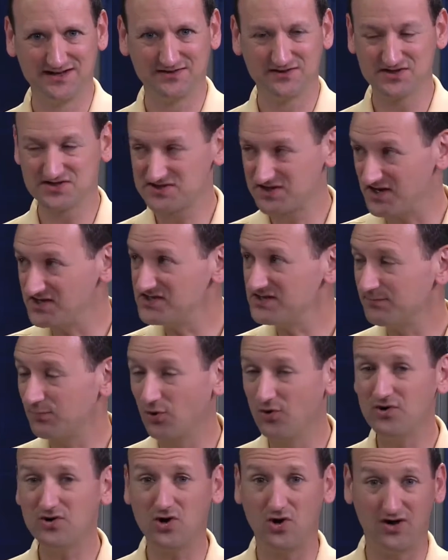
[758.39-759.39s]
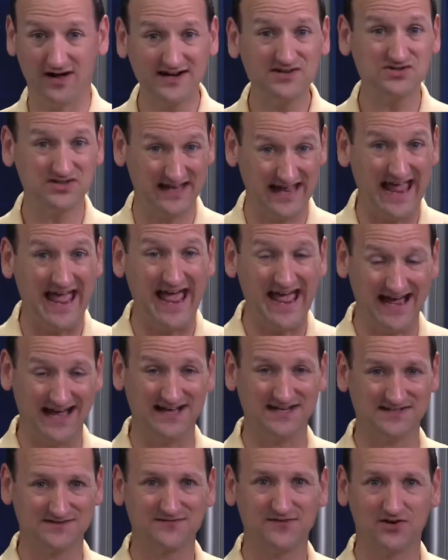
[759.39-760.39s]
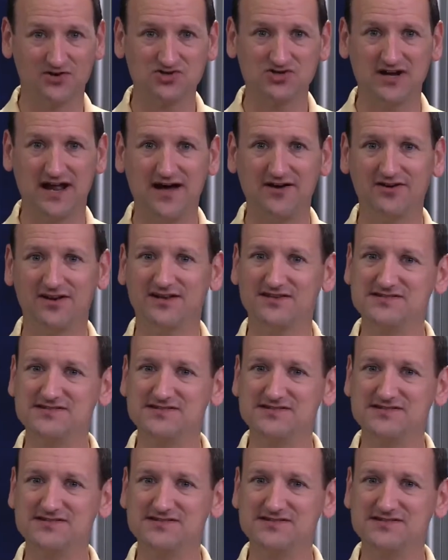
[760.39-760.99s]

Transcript: The SCSI protocol actually has functionality